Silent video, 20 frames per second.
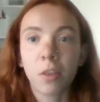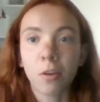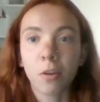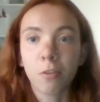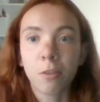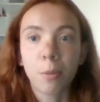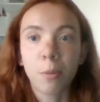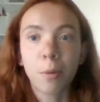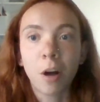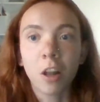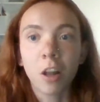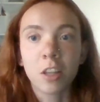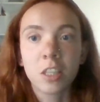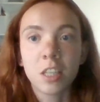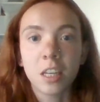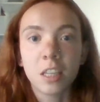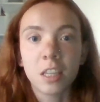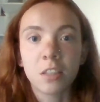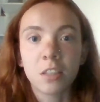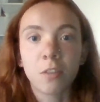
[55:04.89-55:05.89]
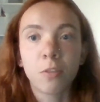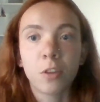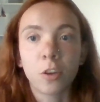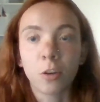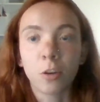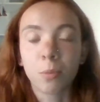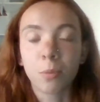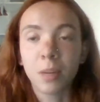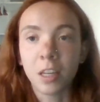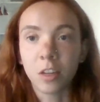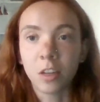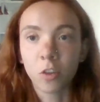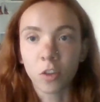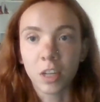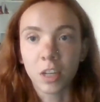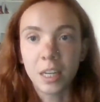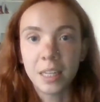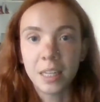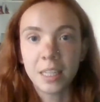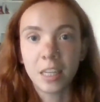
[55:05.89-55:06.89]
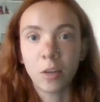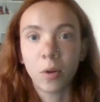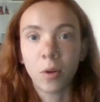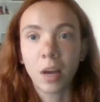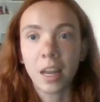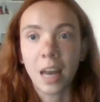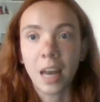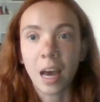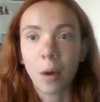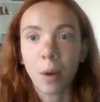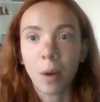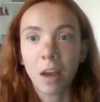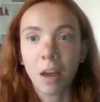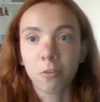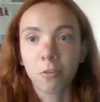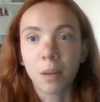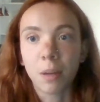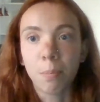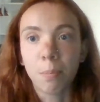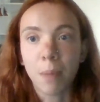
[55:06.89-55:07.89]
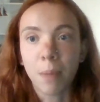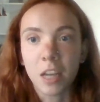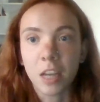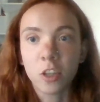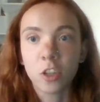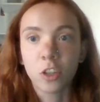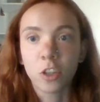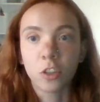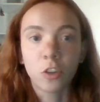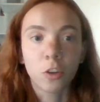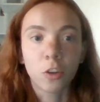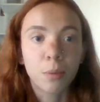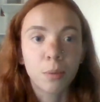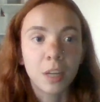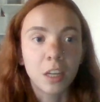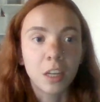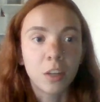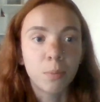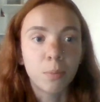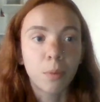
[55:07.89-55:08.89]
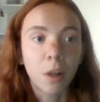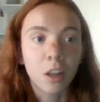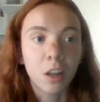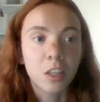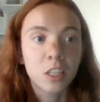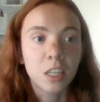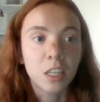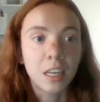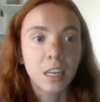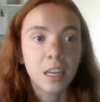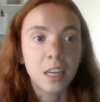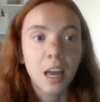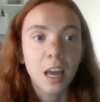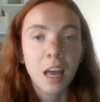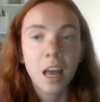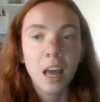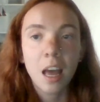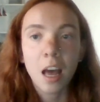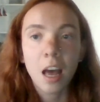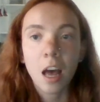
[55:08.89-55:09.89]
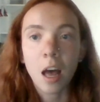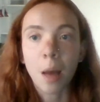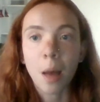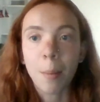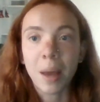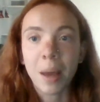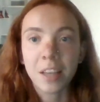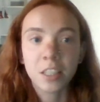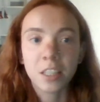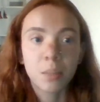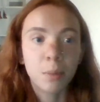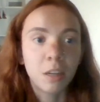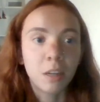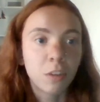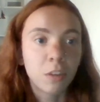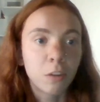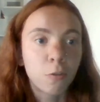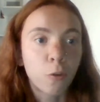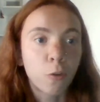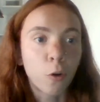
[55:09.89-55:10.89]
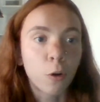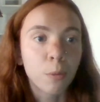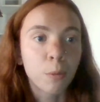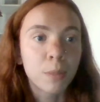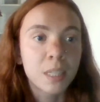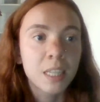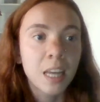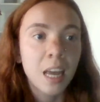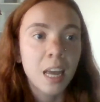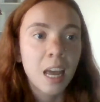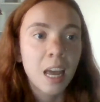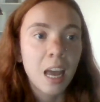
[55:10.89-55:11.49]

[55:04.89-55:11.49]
of the policies of the European Green Deal and how every major European policy um, has to be reformed.